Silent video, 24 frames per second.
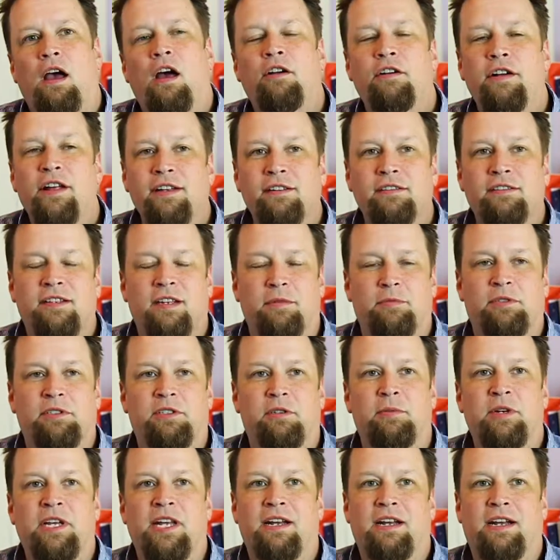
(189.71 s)
Our next step
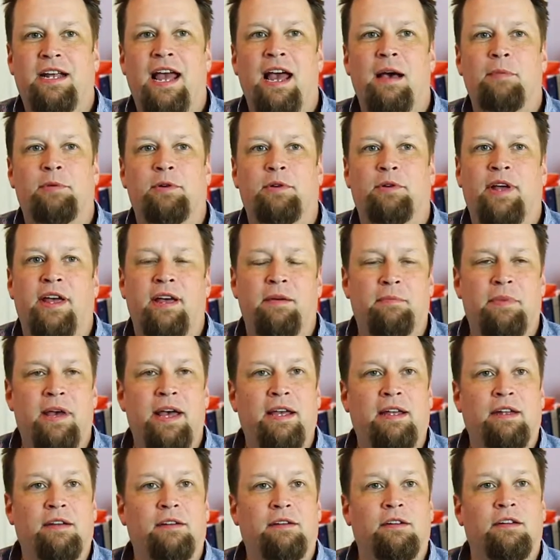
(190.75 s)
is to begin a capital
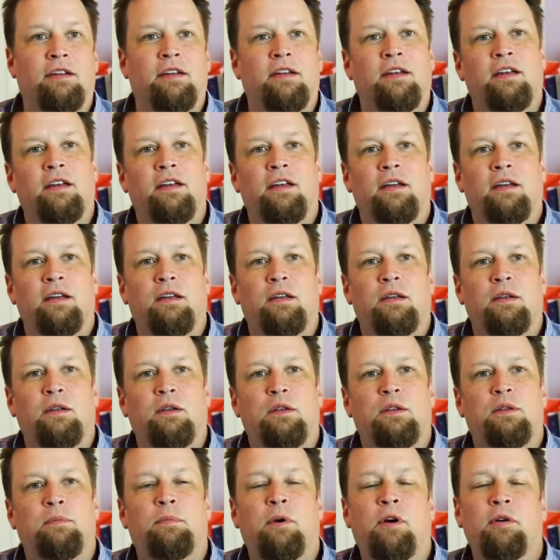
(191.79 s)
campaign.
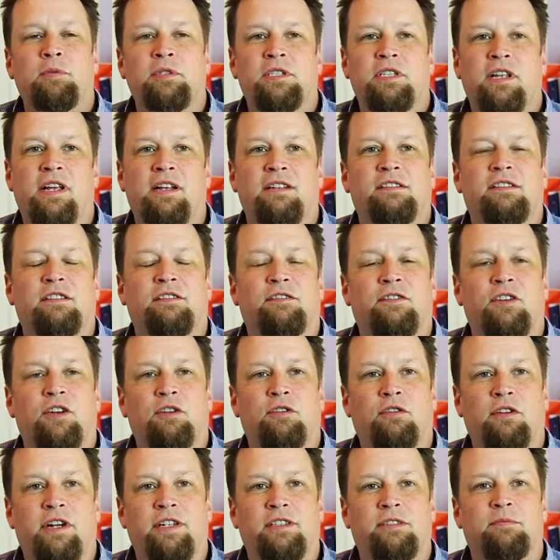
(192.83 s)
The purpose of that is to
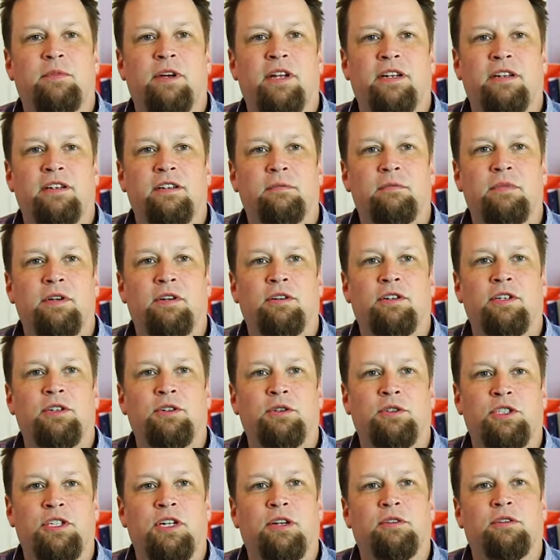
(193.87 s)
fundraise money to build a
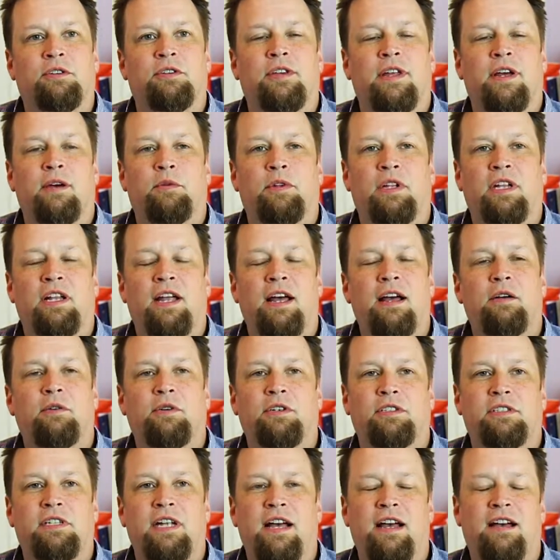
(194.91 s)
new shelter that will allow
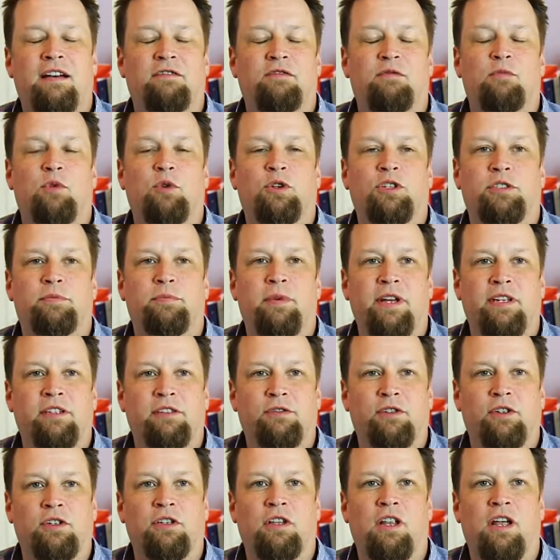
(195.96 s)
us to have more
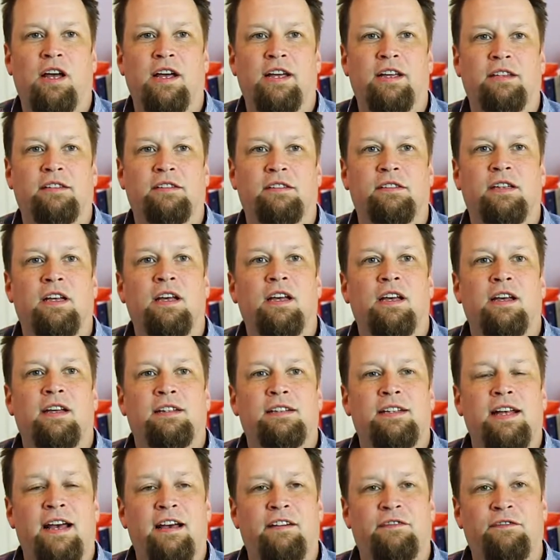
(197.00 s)
space for clients
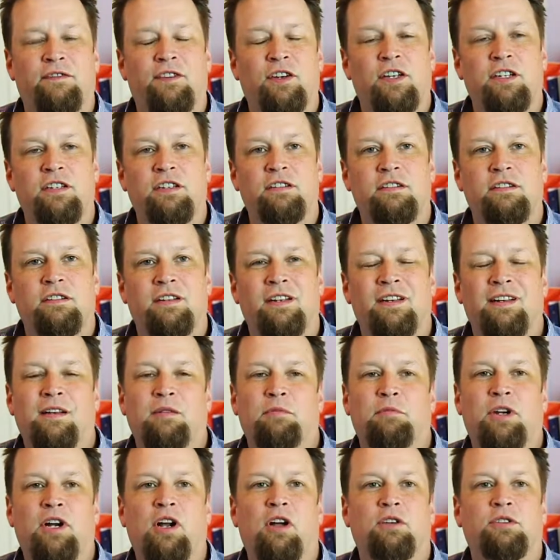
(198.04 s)
to have fun,
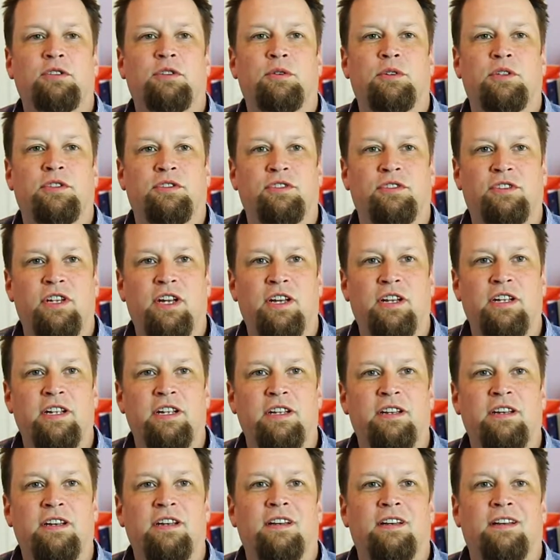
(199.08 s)
but also to
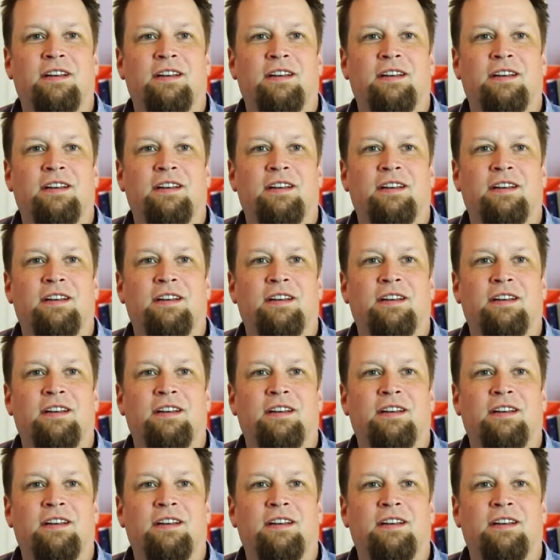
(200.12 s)
study,